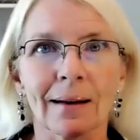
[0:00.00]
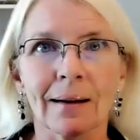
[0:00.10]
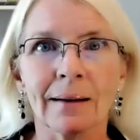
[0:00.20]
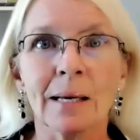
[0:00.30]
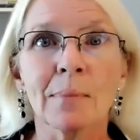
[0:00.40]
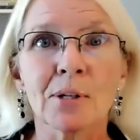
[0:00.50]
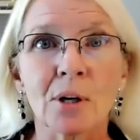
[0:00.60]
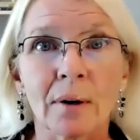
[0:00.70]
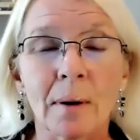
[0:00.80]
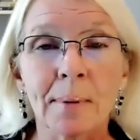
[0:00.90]
an image
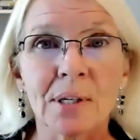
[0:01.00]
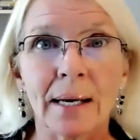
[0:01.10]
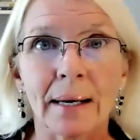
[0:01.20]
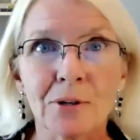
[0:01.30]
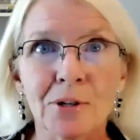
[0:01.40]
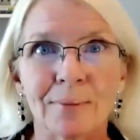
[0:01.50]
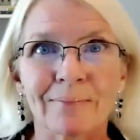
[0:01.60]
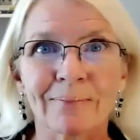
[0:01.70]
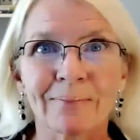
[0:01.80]
or a reputation?